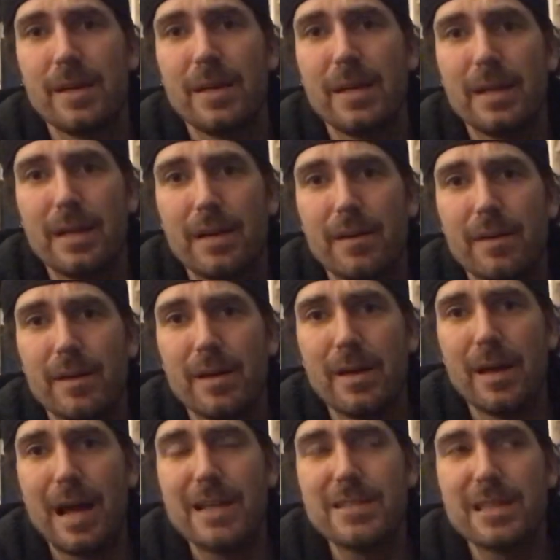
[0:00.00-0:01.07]
You know,
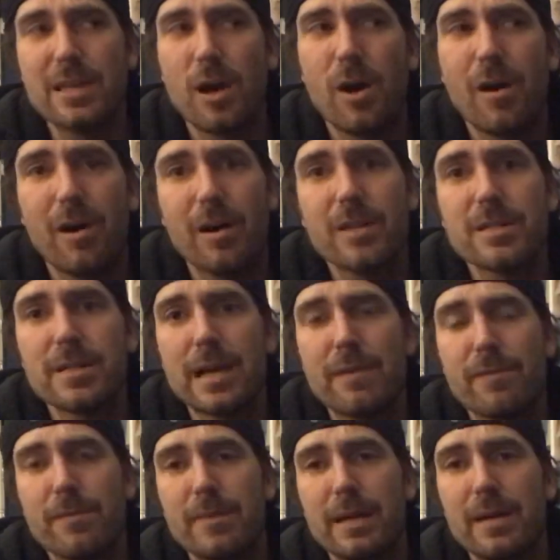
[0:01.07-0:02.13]
I say the hardest night
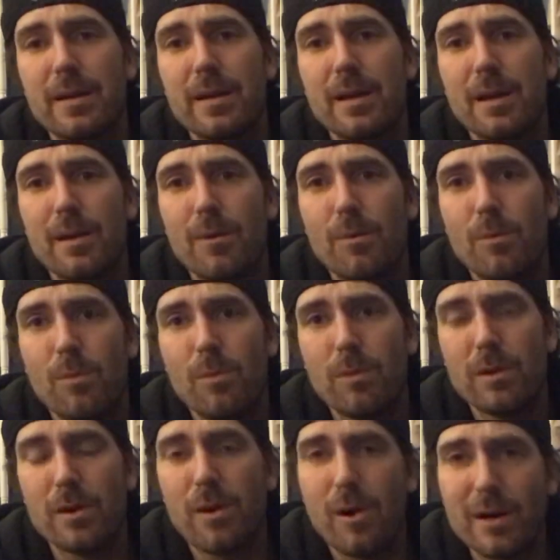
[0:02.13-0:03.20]
for me, or
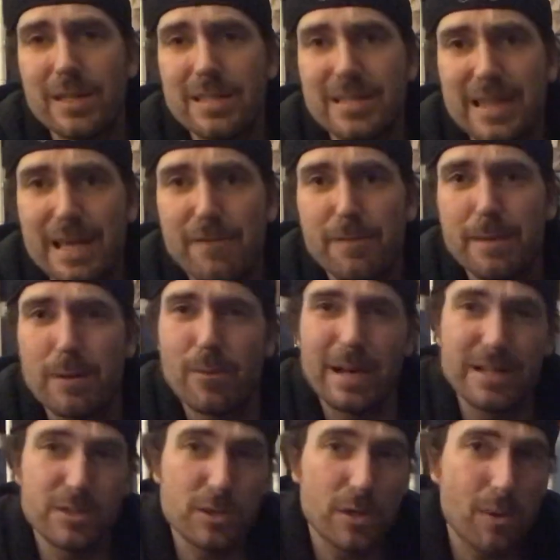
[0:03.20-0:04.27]
the hardest thing for me when I
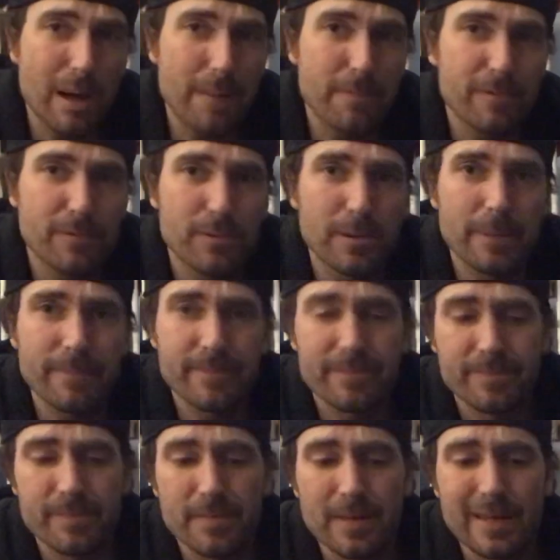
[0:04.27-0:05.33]
do go out and perform,
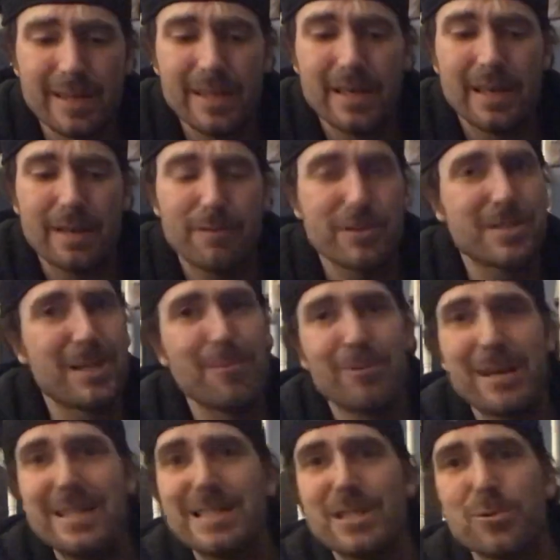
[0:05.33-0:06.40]
for some
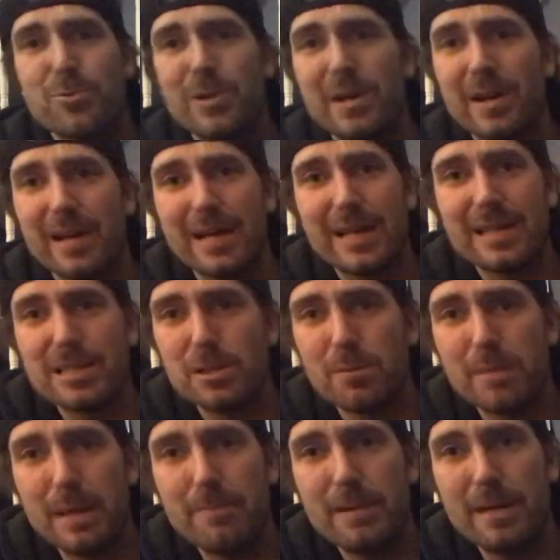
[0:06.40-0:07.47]
reason it's weird, I got these little
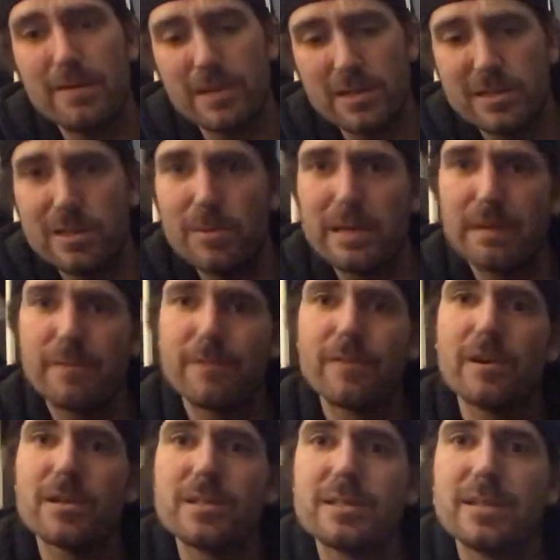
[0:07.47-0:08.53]
pet peeves, is doing a
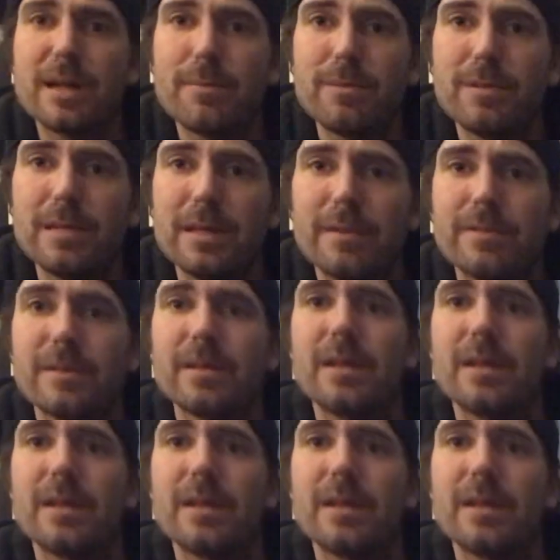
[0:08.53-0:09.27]
first double lift